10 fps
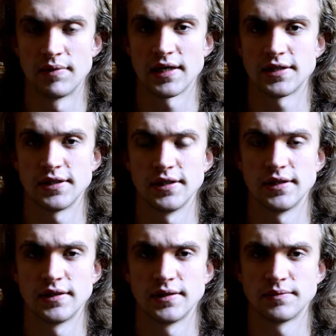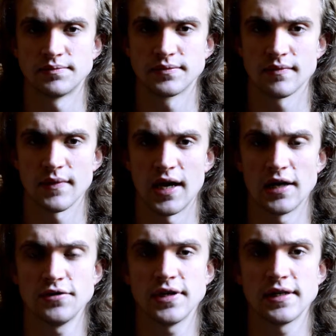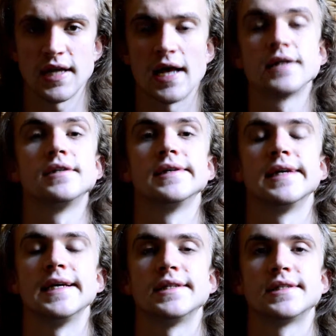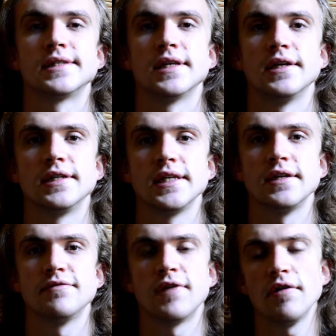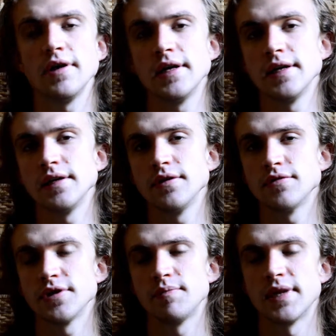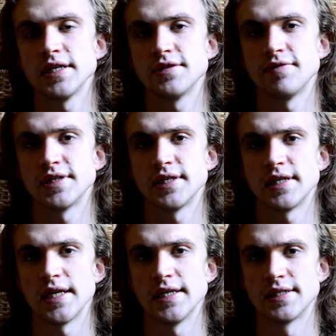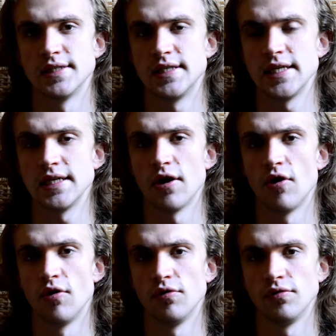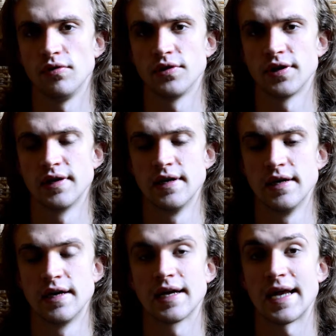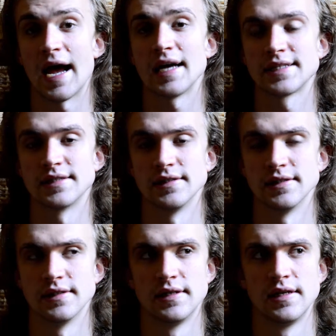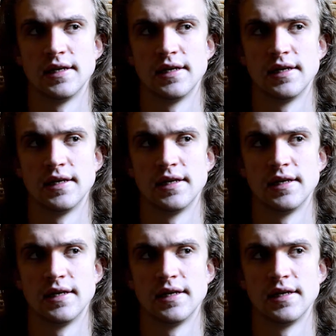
But other than that, it's the very usual place to visit is the old castle.